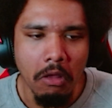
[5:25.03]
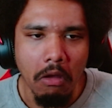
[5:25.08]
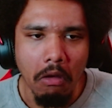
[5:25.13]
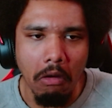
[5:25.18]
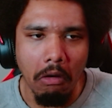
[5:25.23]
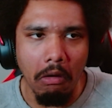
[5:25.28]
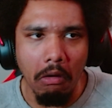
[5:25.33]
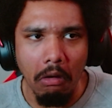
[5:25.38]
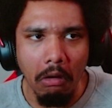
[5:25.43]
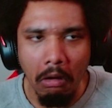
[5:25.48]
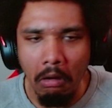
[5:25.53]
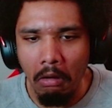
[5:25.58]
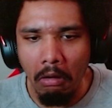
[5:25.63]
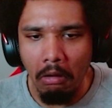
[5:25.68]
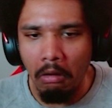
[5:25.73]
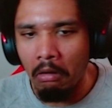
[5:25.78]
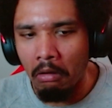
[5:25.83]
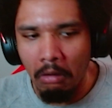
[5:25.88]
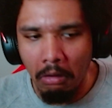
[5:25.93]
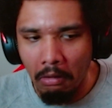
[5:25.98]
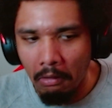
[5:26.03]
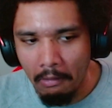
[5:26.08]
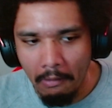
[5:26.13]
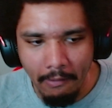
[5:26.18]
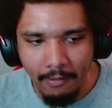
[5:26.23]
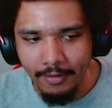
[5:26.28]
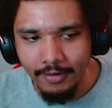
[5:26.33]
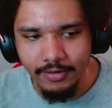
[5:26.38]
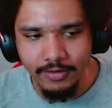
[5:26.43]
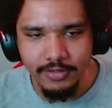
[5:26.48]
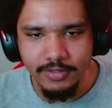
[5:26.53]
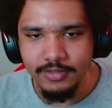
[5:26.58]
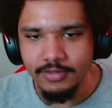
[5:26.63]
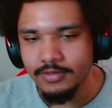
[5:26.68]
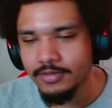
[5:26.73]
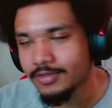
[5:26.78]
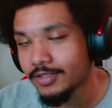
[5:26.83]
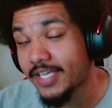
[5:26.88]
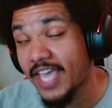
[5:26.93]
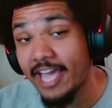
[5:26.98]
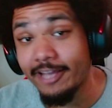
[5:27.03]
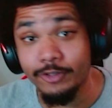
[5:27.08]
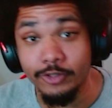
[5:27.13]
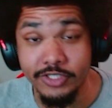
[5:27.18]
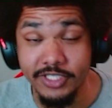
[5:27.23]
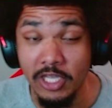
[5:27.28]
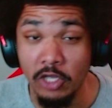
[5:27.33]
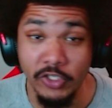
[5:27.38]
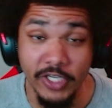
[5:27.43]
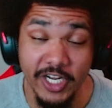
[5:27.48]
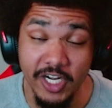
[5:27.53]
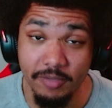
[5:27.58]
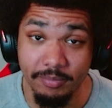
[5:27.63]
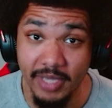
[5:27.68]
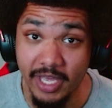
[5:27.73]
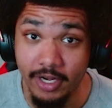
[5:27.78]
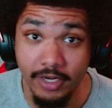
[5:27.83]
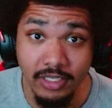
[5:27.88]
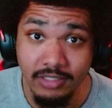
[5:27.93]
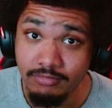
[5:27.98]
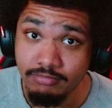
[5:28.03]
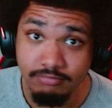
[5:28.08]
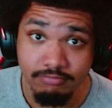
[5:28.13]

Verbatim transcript: oh, oh. Kendrick still did it better.